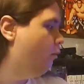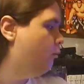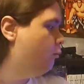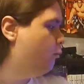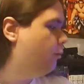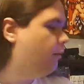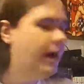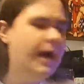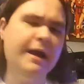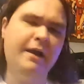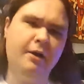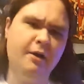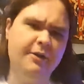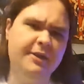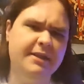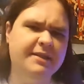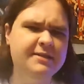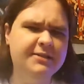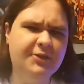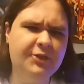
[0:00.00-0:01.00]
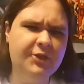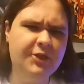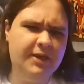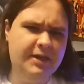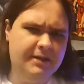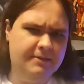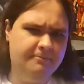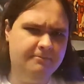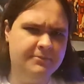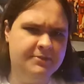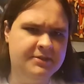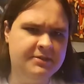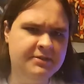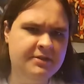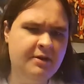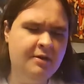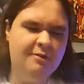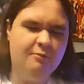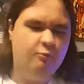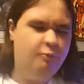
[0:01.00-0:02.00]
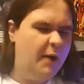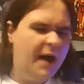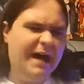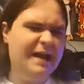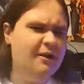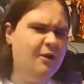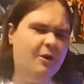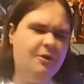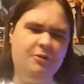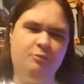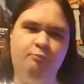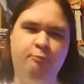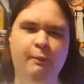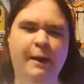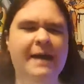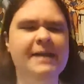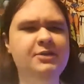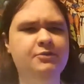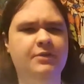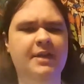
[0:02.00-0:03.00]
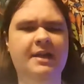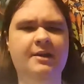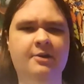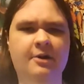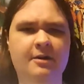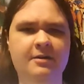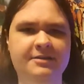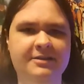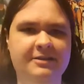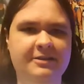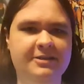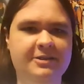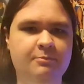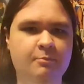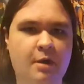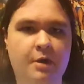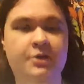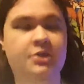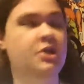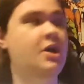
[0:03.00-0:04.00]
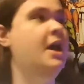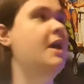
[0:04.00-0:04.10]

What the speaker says: Why are these themes? Why do they cost this much?